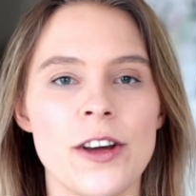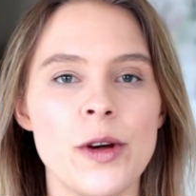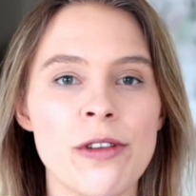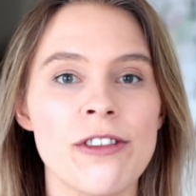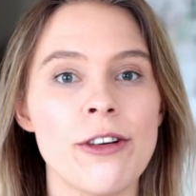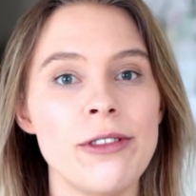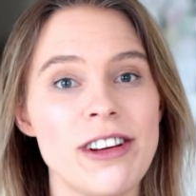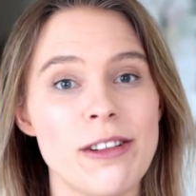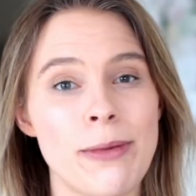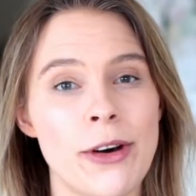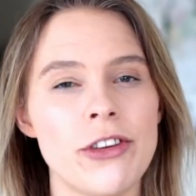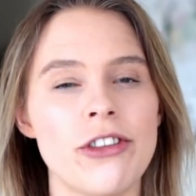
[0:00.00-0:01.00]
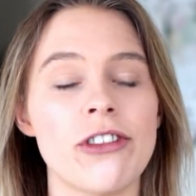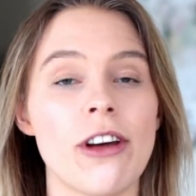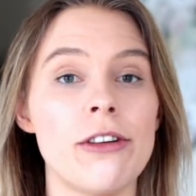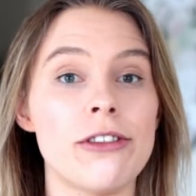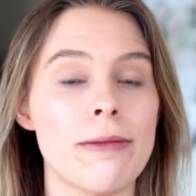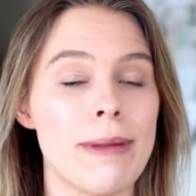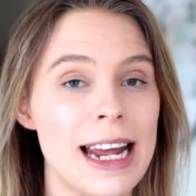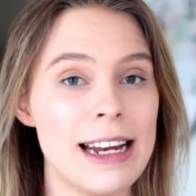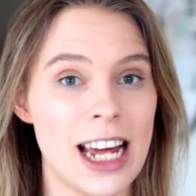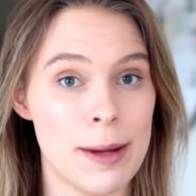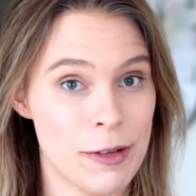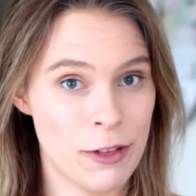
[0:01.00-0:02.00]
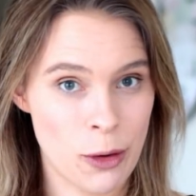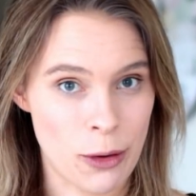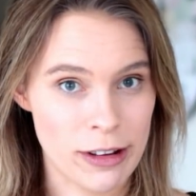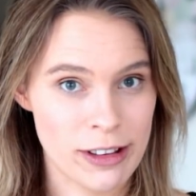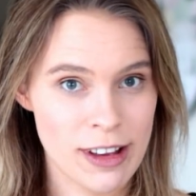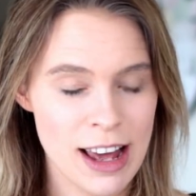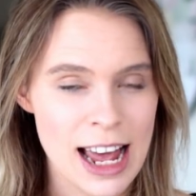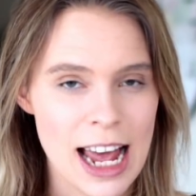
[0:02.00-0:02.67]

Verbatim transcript: You'll still need to purchase a domain name, of course,